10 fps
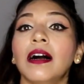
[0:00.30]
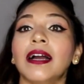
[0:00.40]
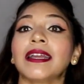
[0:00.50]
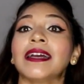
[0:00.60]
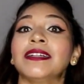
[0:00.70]

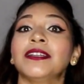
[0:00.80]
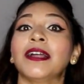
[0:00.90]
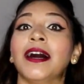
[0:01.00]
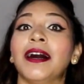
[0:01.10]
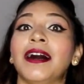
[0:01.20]
Hi again.
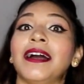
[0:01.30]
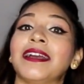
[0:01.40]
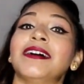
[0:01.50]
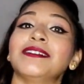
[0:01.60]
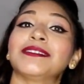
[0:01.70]
Hi
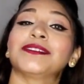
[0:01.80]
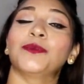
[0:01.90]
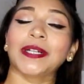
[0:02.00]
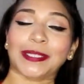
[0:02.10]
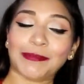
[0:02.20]
guys,
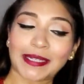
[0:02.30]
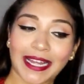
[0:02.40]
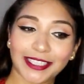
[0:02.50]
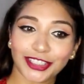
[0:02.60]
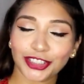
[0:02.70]
welcome
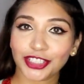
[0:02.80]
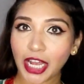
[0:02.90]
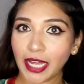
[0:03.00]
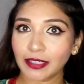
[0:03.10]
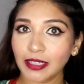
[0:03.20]
again to the
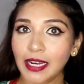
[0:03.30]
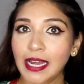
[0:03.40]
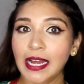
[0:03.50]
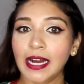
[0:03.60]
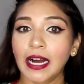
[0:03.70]
channel.
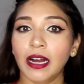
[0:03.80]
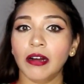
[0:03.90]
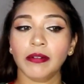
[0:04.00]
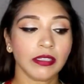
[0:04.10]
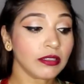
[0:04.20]

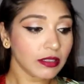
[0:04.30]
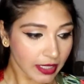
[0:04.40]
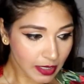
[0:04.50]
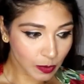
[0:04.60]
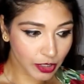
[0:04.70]
In
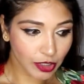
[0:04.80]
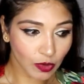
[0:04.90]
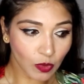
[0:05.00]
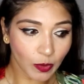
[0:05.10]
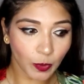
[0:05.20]
today's
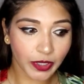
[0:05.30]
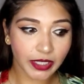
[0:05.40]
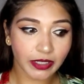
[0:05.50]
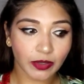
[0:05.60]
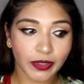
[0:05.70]
video,
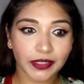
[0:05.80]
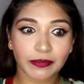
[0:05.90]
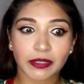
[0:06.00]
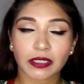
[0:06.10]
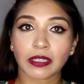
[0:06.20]
we are going to
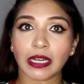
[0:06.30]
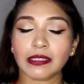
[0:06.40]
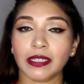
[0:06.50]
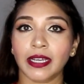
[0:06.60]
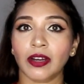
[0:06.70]
be
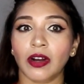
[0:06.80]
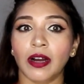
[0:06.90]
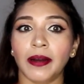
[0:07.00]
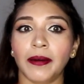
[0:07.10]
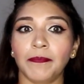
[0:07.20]
discussing
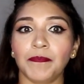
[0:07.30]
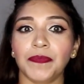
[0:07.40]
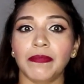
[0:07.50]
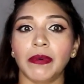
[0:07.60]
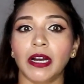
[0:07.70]

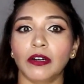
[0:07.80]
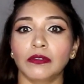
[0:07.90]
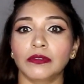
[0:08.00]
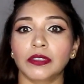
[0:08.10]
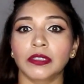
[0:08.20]

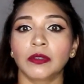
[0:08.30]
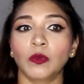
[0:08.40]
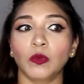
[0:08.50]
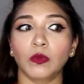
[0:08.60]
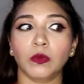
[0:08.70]
about
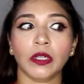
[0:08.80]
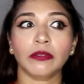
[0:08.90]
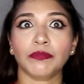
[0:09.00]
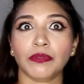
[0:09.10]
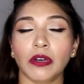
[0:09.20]

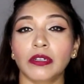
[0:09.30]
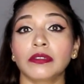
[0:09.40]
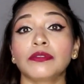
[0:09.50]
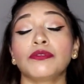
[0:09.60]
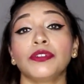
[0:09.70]
what
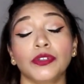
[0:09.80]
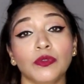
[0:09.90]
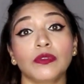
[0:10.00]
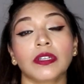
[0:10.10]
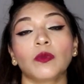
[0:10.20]
products to
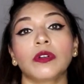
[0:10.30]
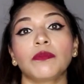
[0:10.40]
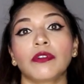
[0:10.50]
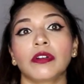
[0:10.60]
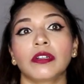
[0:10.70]
use and what
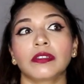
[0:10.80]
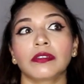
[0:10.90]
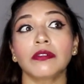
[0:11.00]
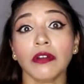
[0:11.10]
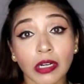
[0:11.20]

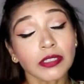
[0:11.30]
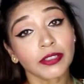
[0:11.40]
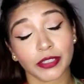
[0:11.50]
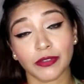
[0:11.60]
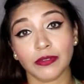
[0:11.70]
products not
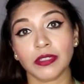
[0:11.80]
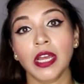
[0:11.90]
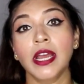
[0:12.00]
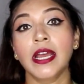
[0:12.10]
to use